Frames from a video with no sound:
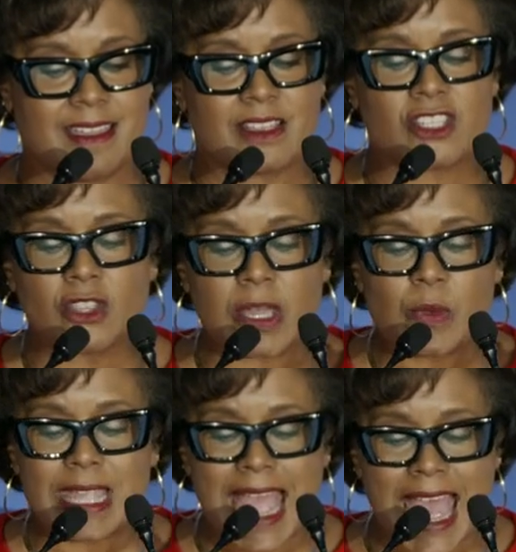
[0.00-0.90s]
so that
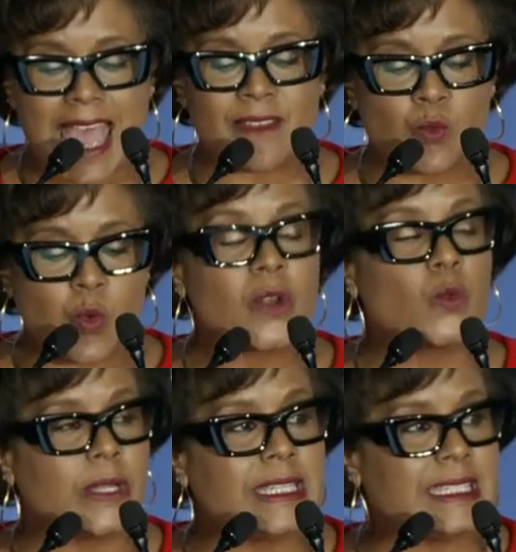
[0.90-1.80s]
we have what
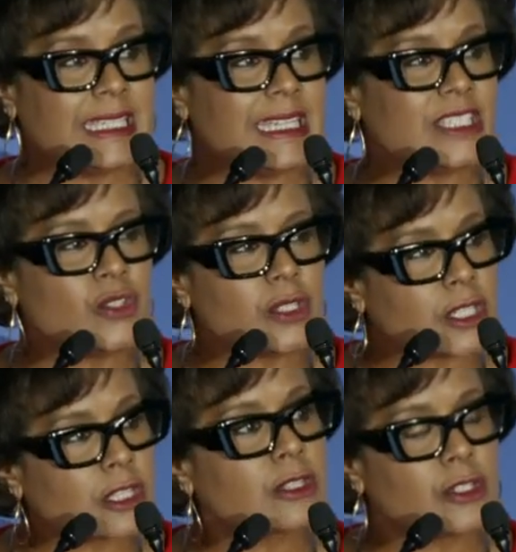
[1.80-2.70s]
we need
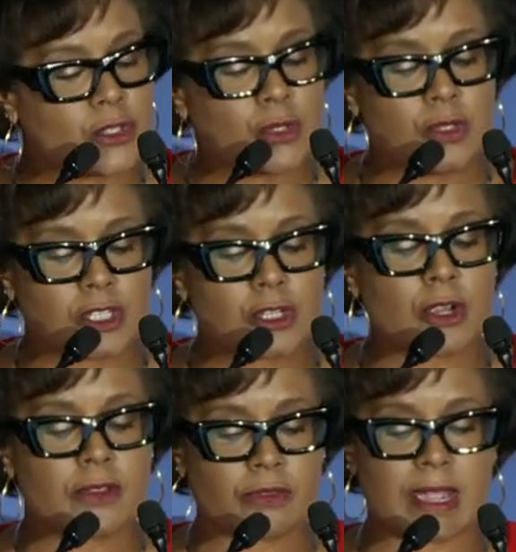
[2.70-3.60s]
to
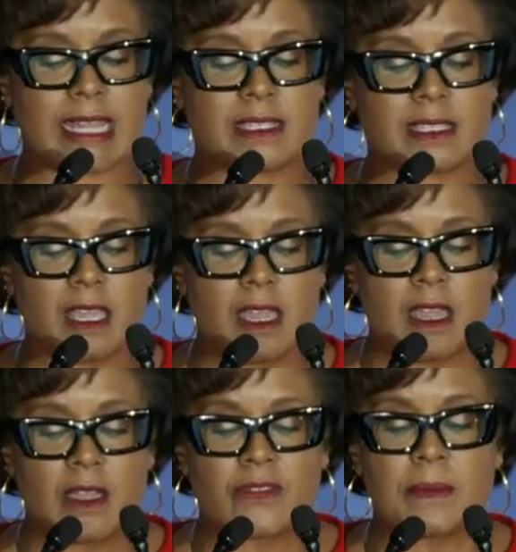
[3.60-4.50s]
deter threats
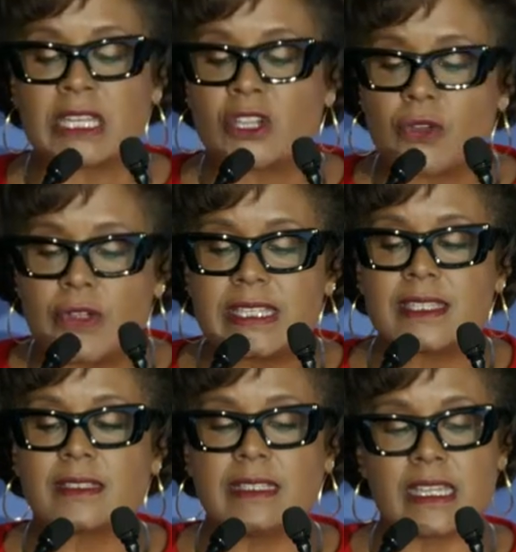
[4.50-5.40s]
from
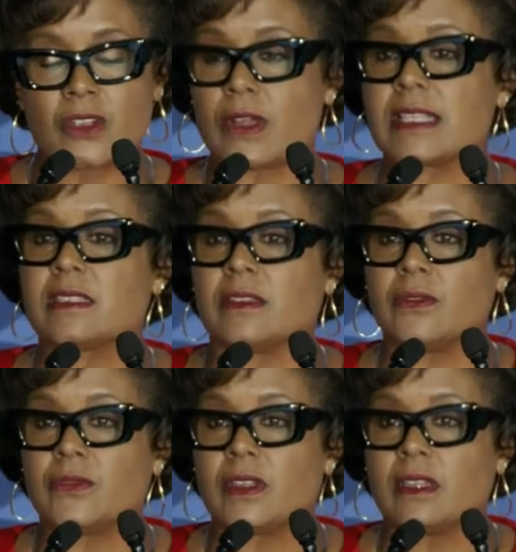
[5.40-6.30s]
increasingly
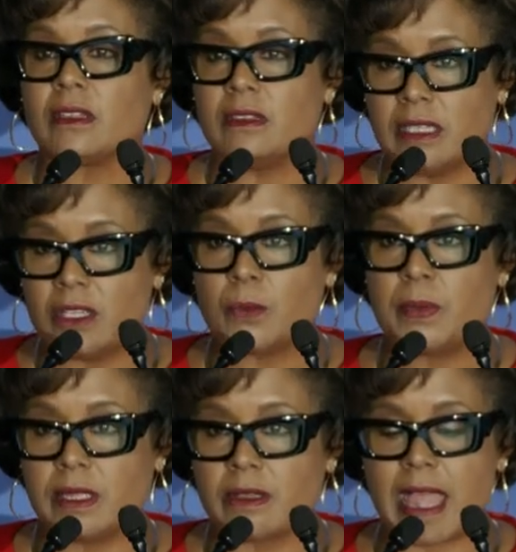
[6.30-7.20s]
aggressive
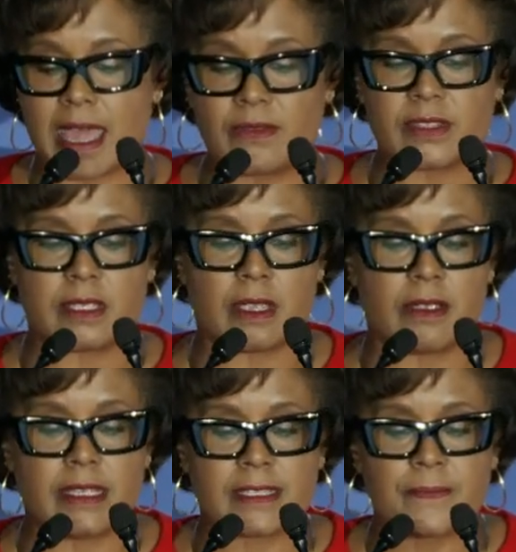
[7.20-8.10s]
near-peer
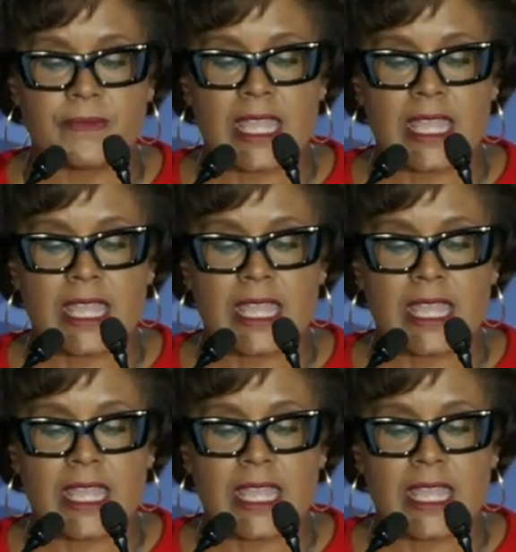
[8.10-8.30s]
adversaries.